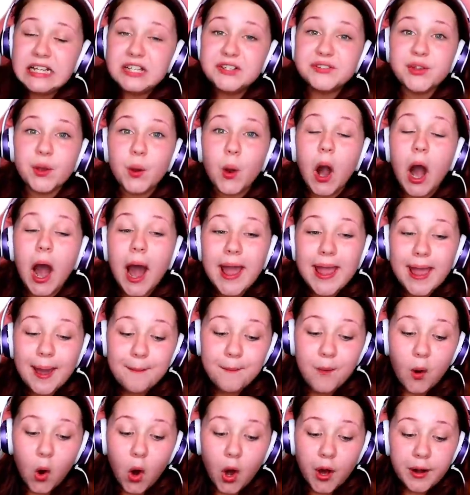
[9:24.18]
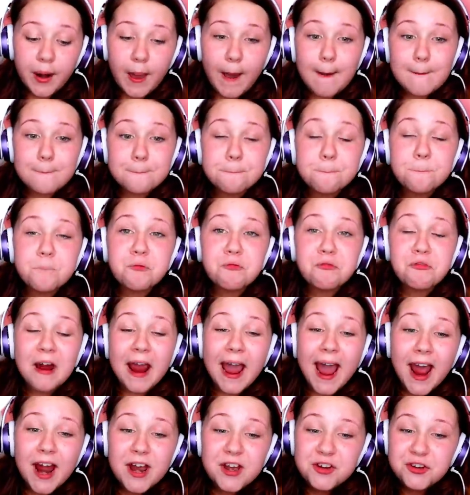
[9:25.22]
So I am on a
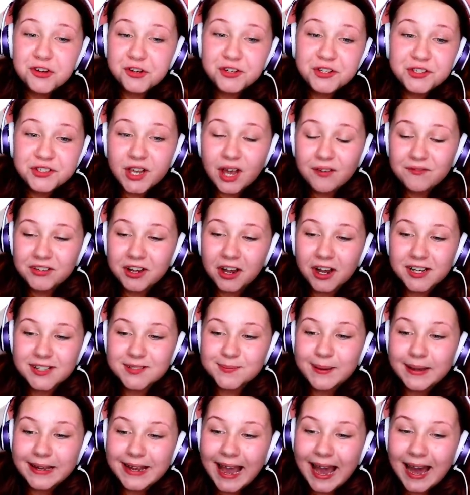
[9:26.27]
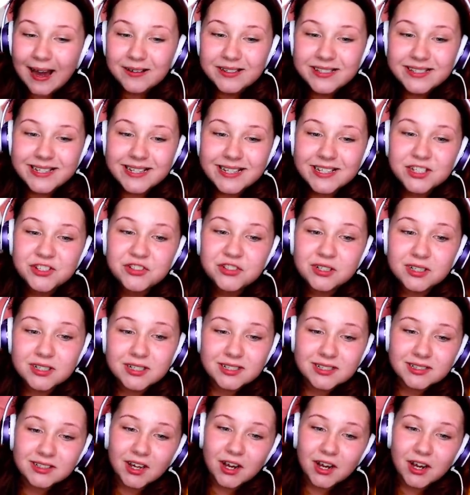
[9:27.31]
brand new server, guys. My house is just